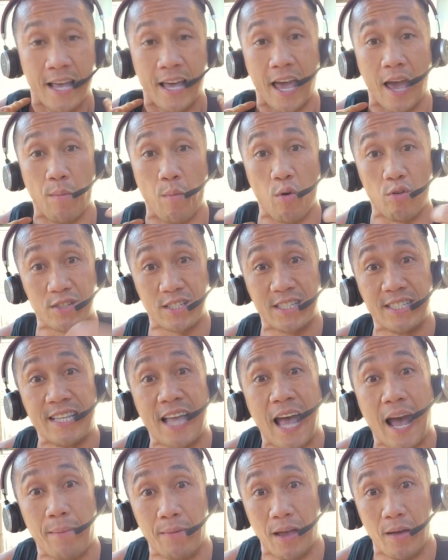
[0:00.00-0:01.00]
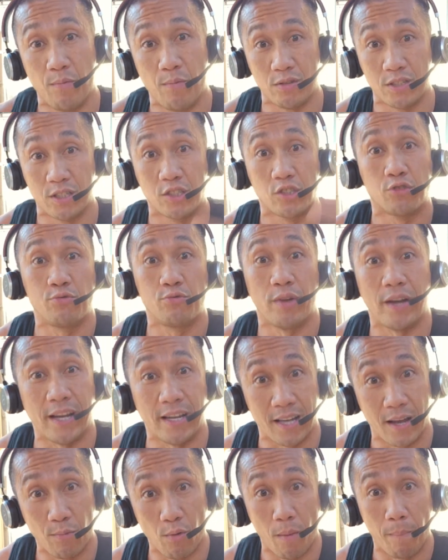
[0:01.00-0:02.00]
it won't snap, it won't
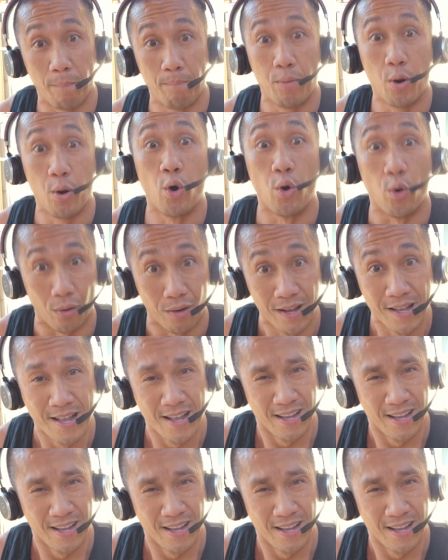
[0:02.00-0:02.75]
strain, it won't pull.